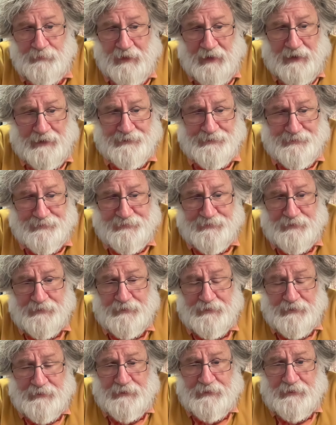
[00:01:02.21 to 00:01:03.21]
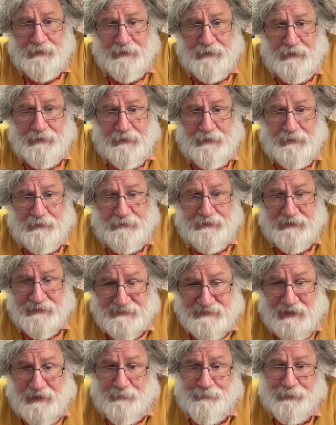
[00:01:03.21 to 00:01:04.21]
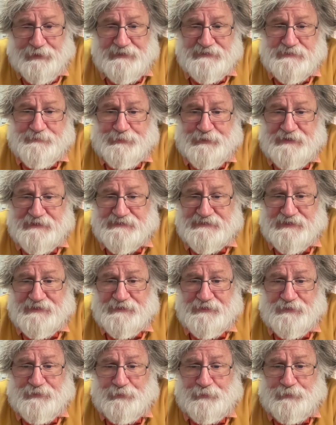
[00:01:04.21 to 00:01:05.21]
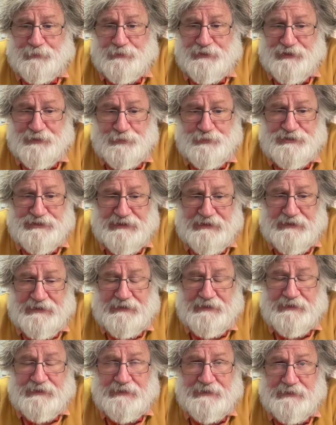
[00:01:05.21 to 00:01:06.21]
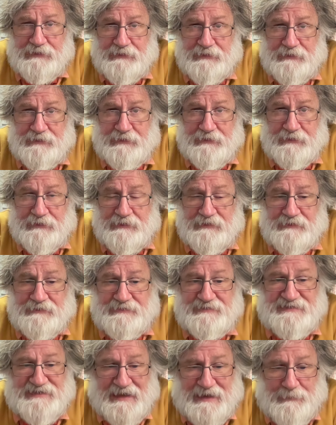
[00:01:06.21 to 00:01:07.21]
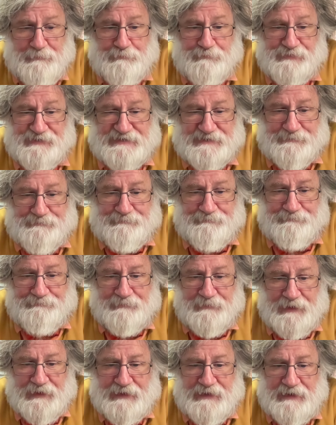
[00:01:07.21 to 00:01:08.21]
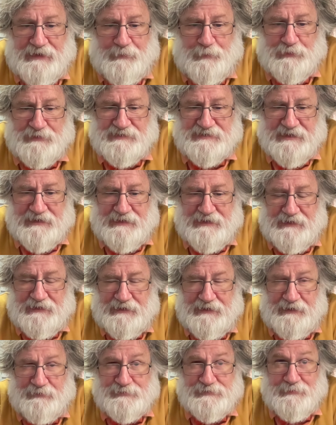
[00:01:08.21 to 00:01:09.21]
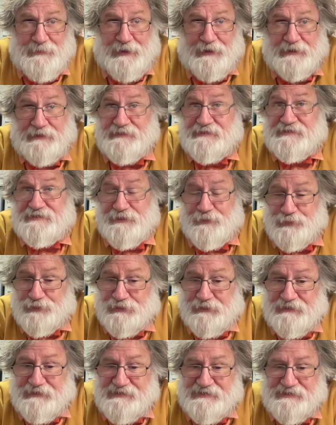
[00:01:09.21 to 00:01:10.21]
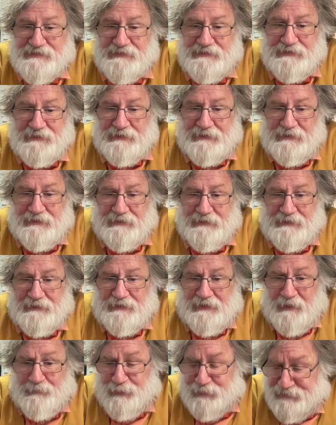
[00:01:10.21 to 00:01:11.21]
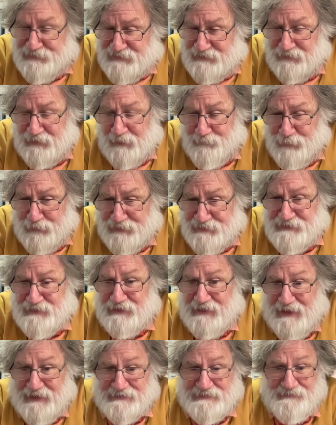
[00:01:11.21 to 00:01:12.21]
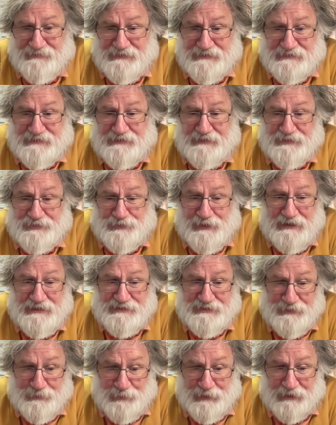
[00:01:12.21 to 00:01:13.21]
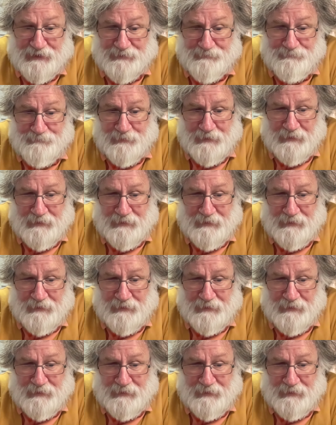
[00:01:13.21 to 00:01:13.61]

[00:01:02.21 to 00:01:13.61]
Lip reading: And the example is a person called Eugene Debs. And he was an American socialist, a political activist in a trade union.